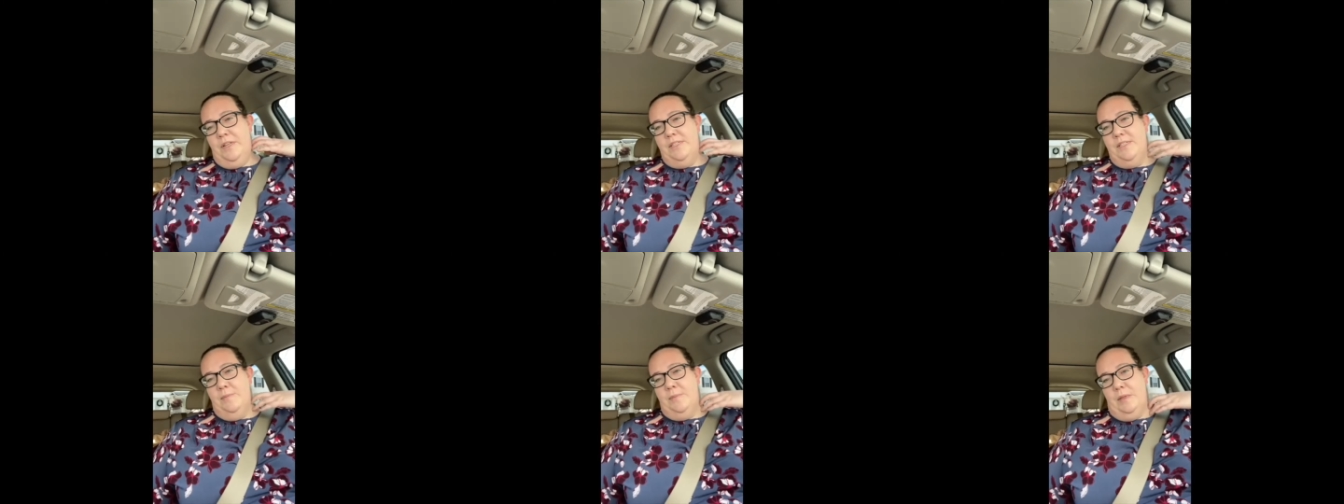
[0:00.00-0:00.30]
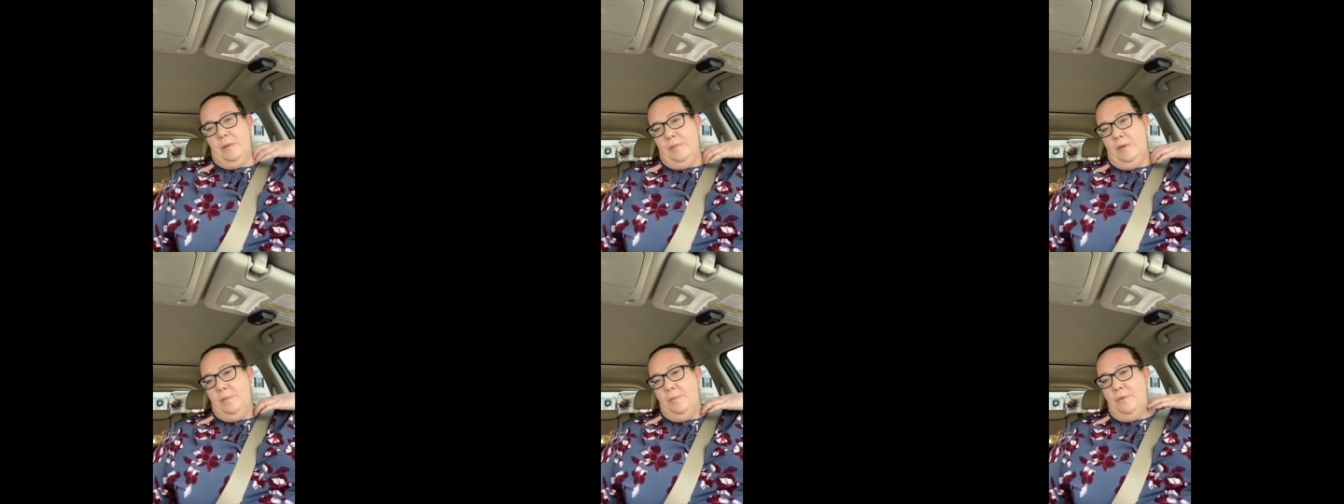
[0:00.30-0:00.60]

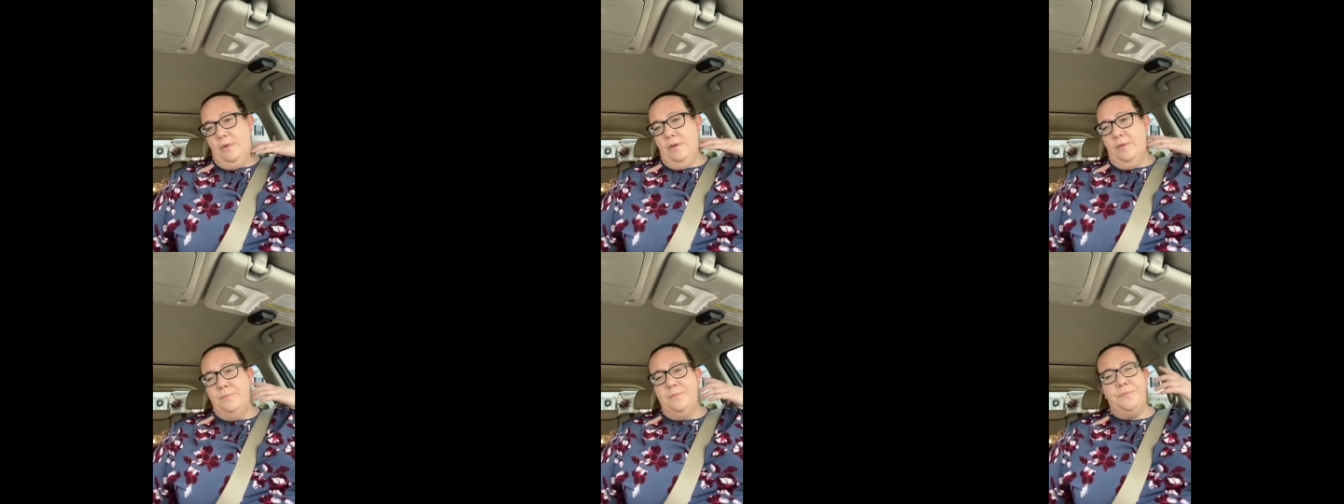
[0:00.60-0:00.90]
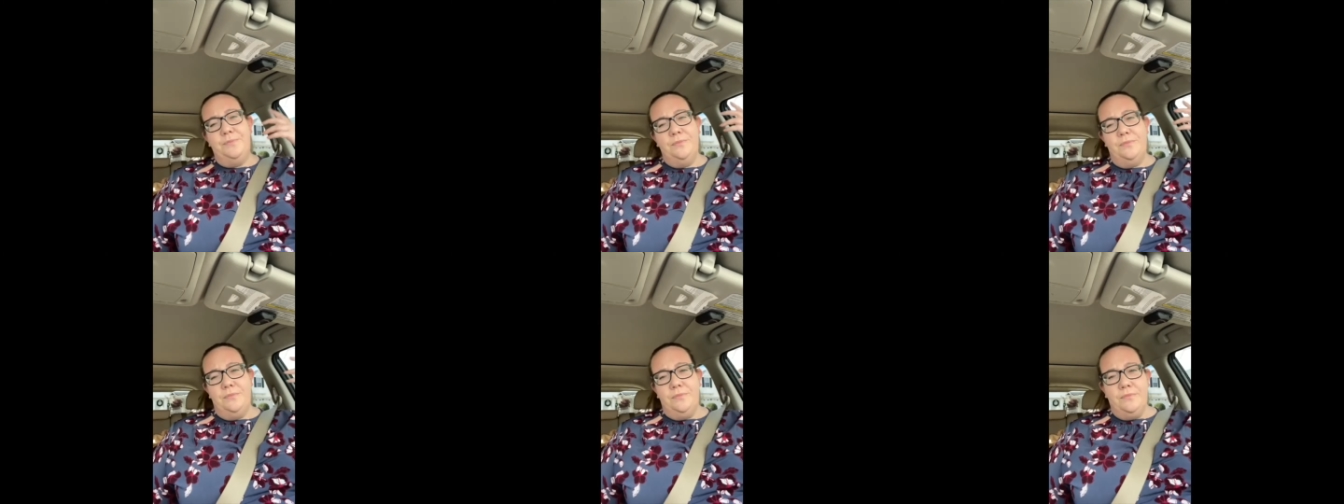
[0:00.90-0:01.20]
something people,
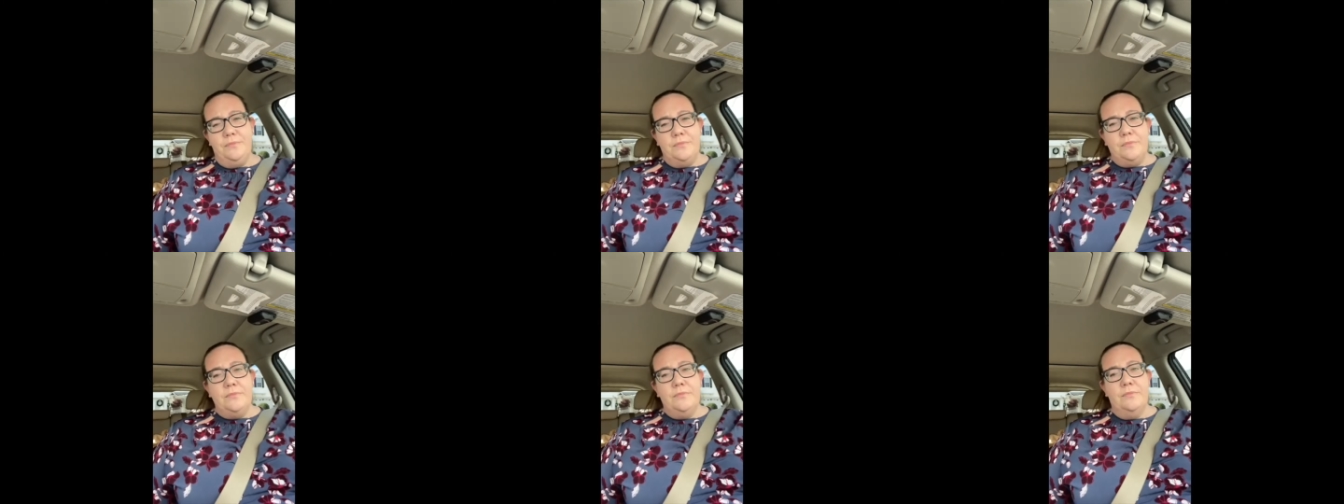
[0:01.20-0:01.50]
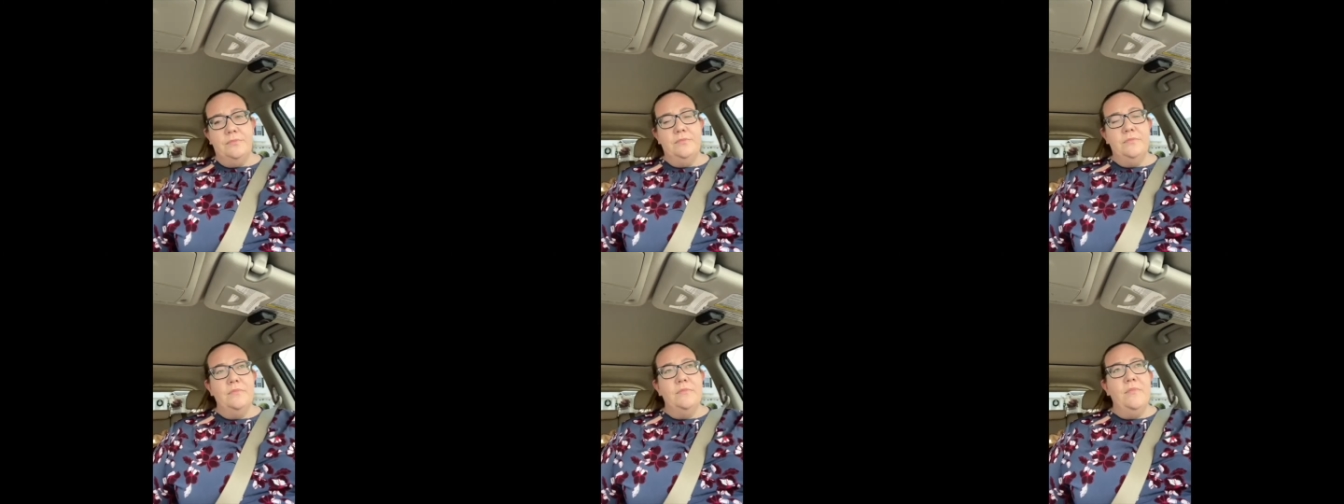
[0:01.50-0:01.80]

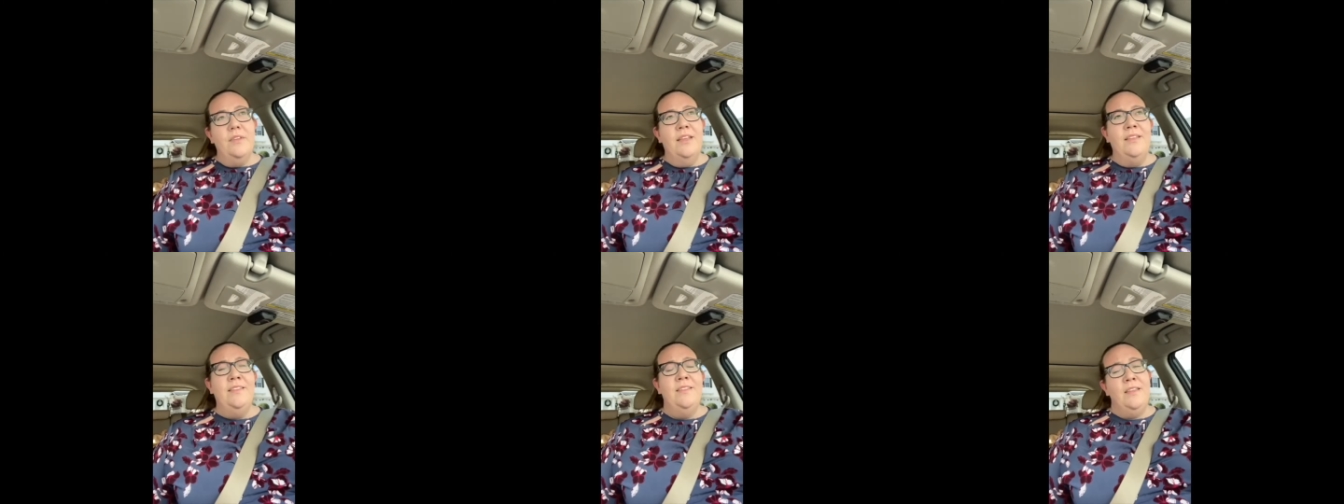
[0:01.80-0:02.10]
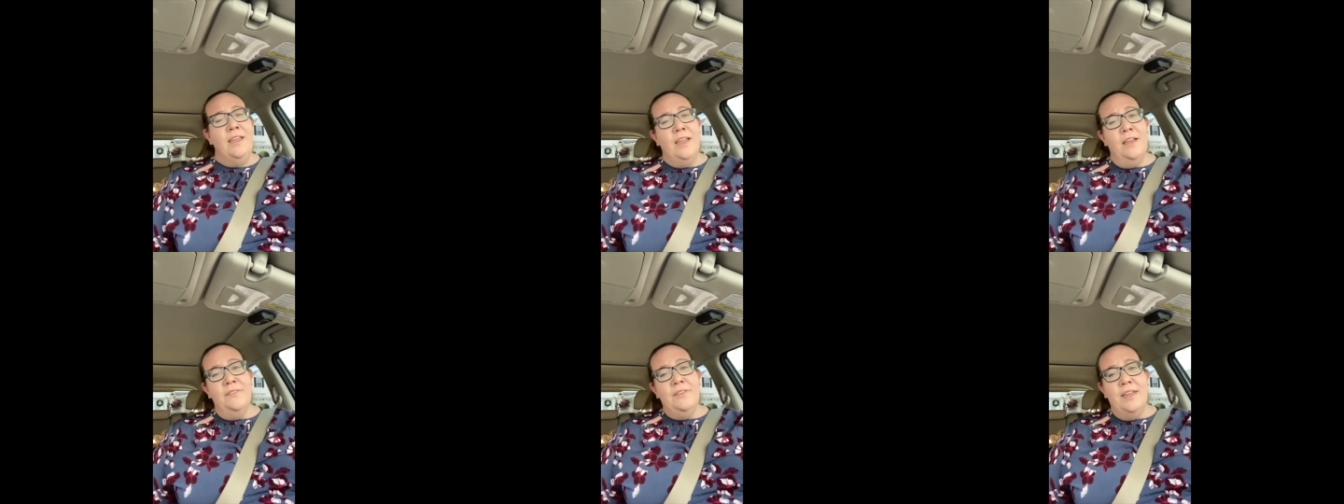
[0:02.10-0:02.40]
and
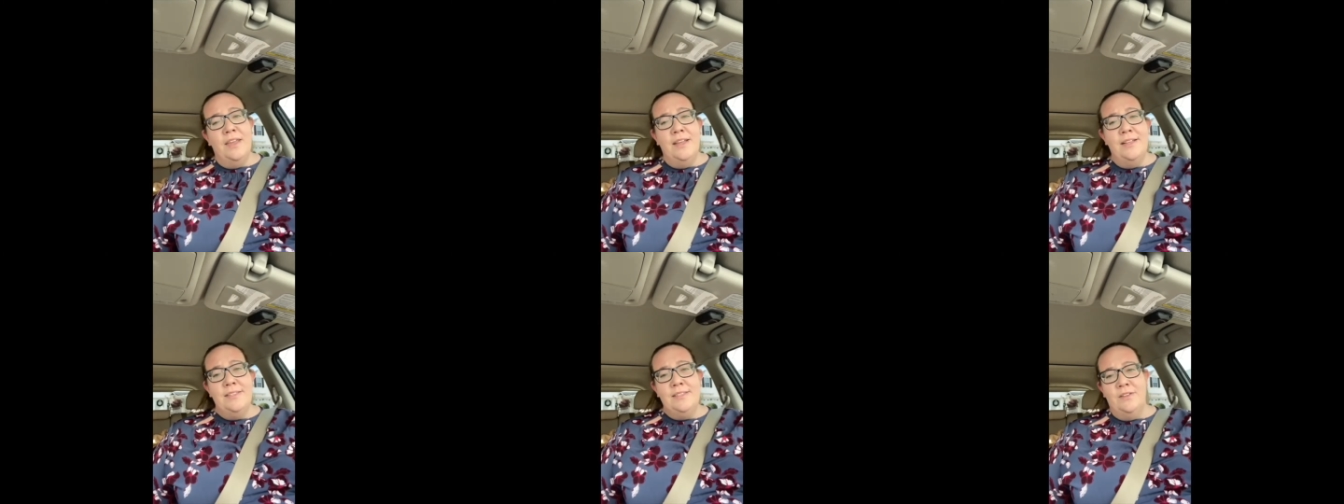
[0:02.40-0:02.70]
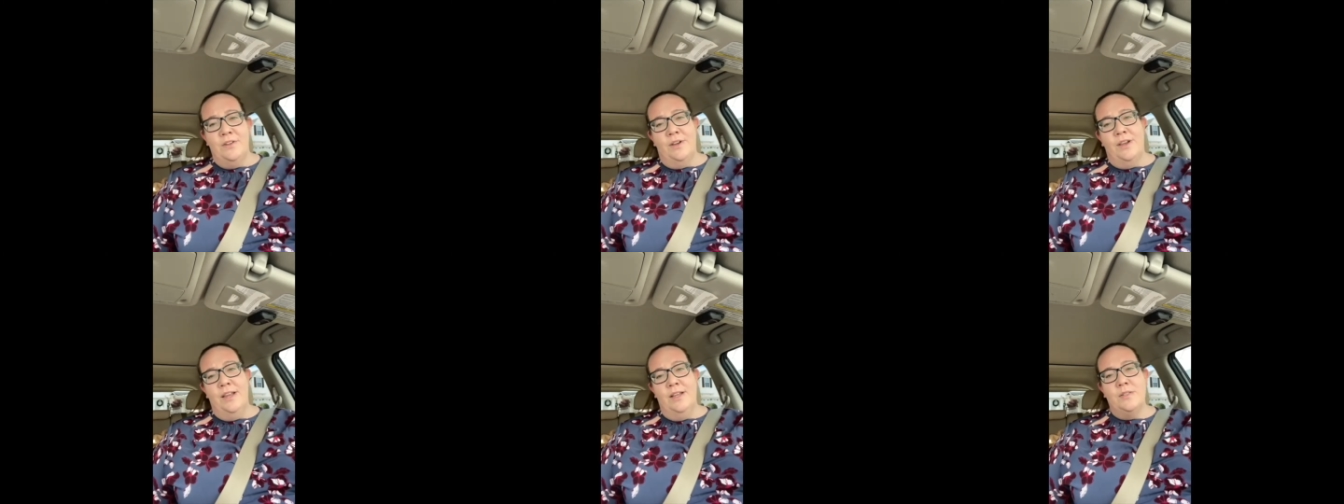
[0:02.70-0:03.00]
they have kids and
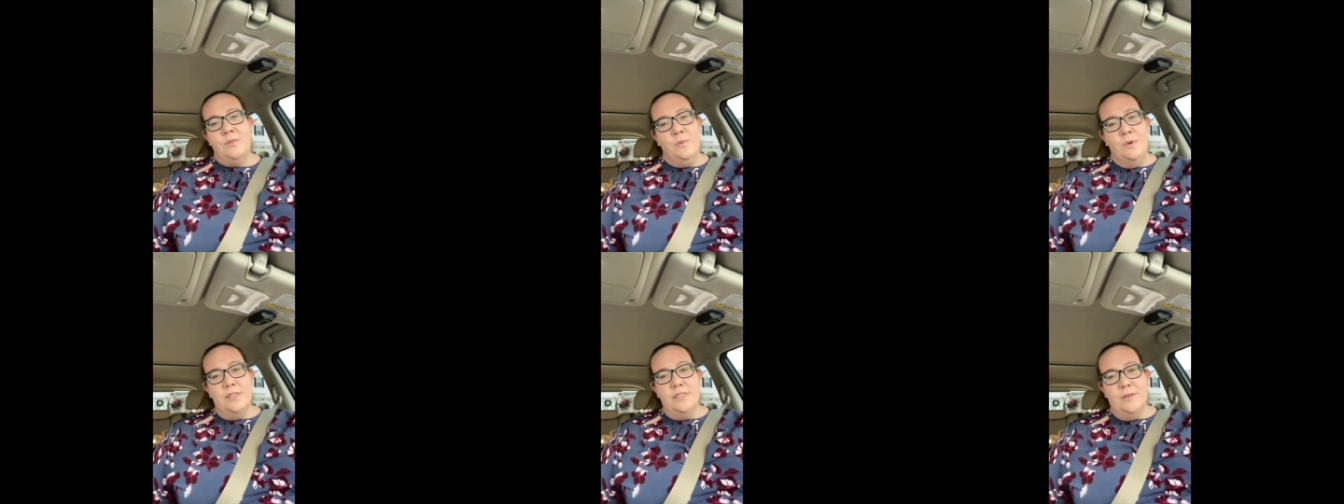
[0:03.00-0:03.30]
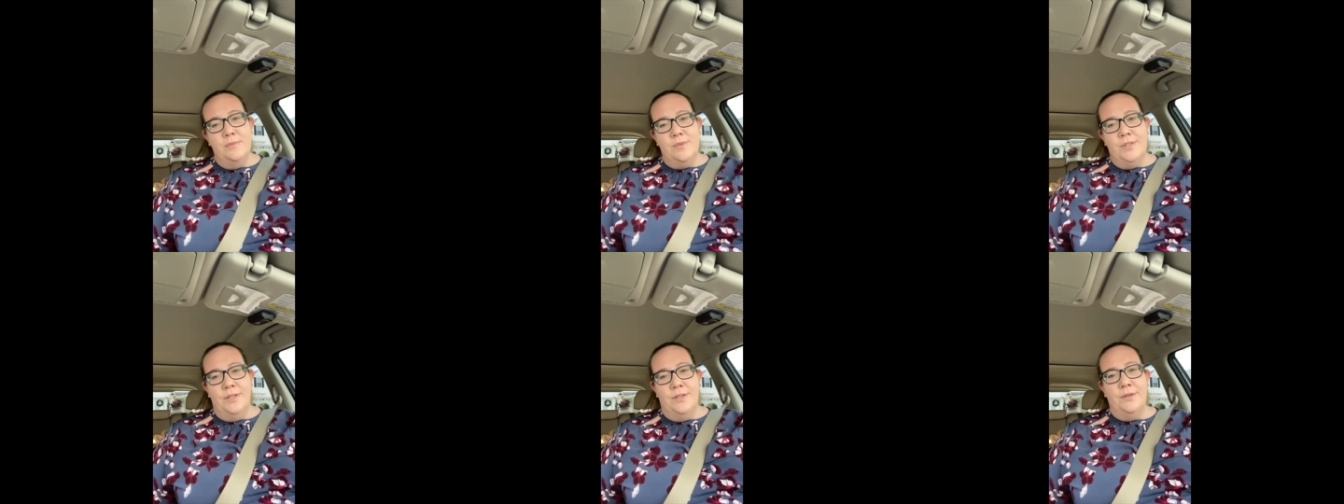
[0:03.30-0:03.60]
their kids want
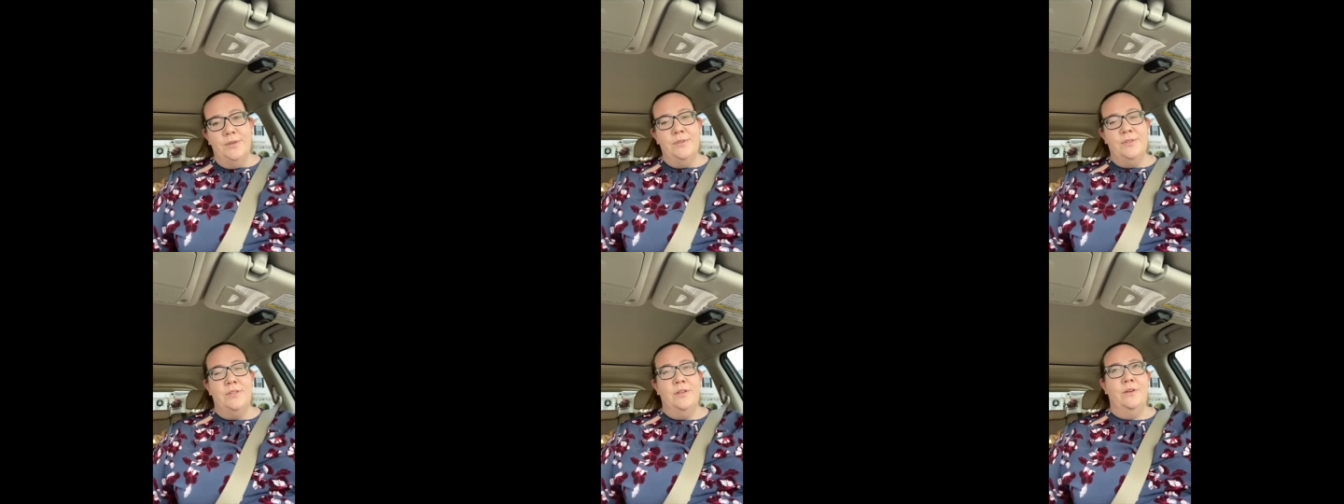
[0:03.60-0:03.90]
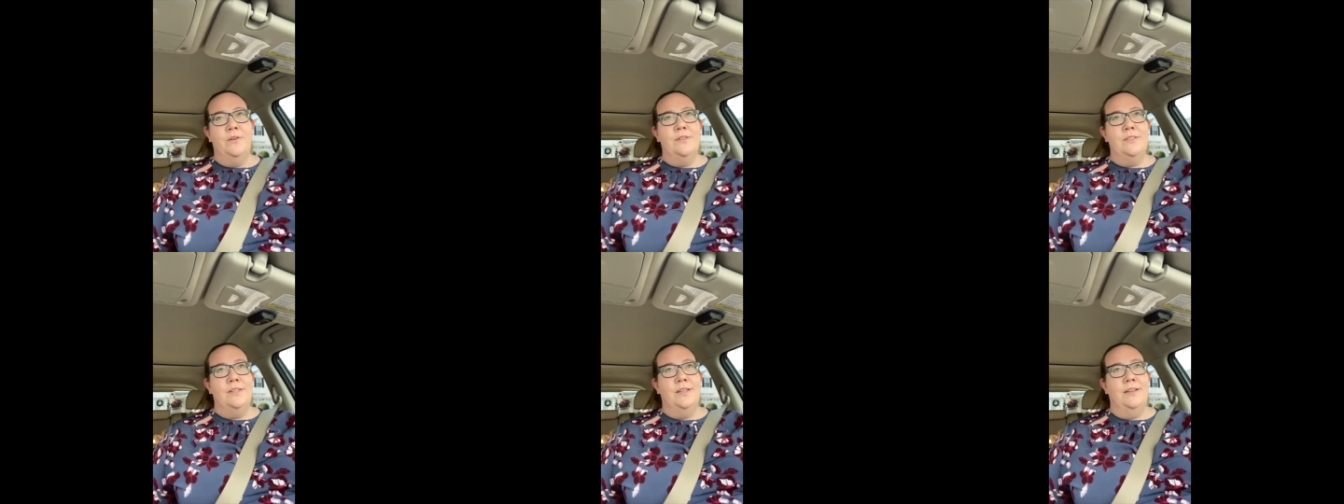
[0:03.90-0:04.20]
some too.
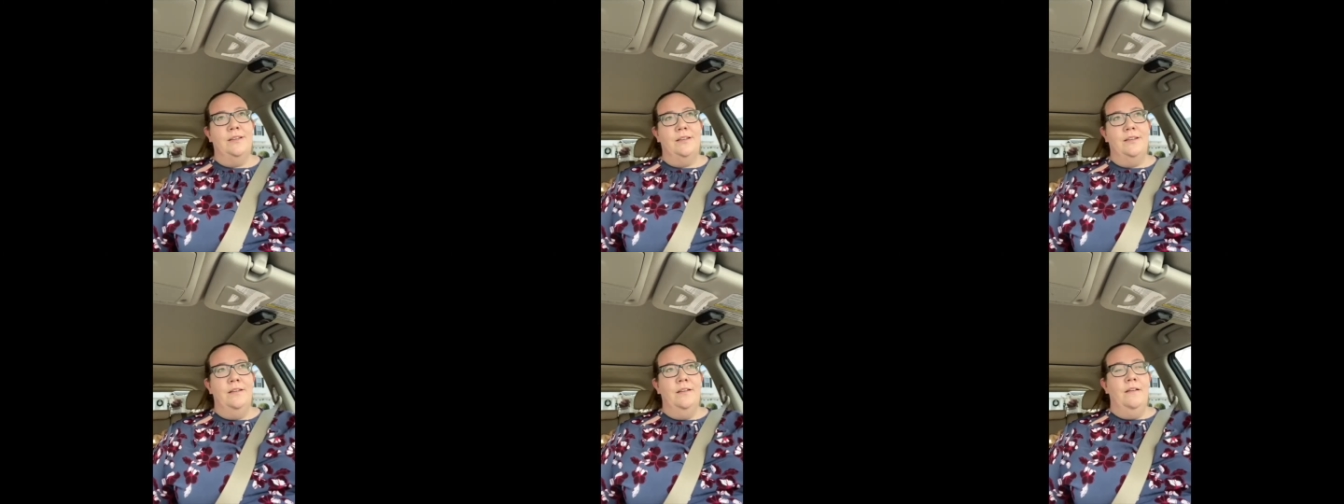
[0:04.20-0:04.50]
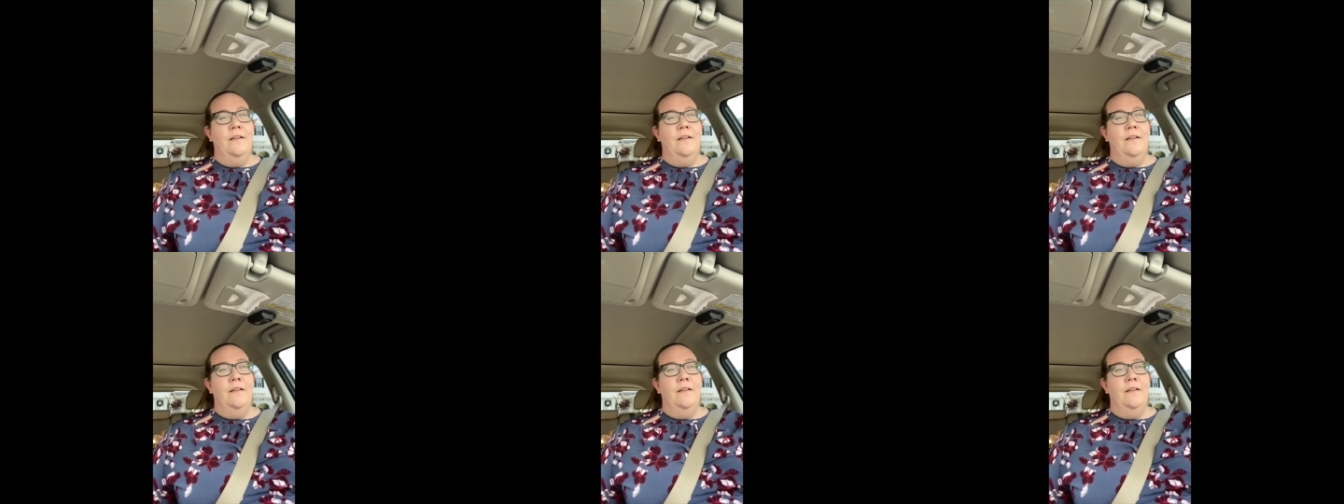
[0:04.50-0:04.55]
So it's like,